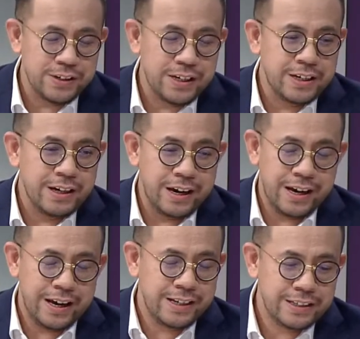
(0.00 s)
in the
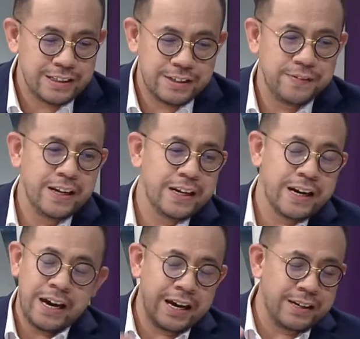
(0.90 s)
ministry, and this
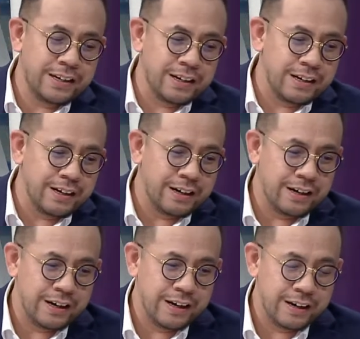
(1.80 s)
is the feeling that I had
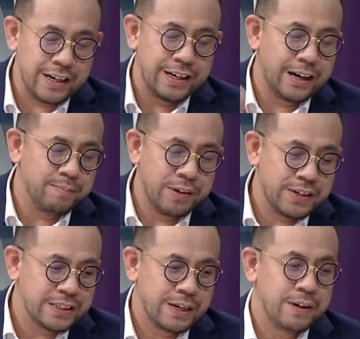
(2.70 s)
uh,
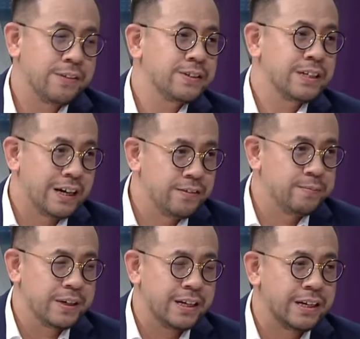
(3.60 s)
in the previous time when
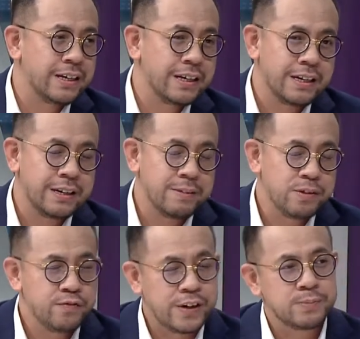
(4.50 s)
I was in government
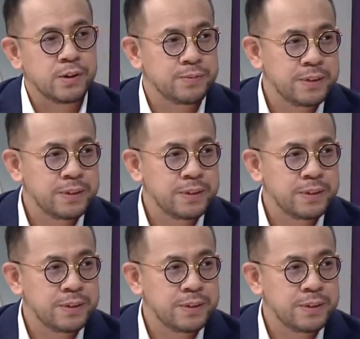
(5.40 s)
in, in the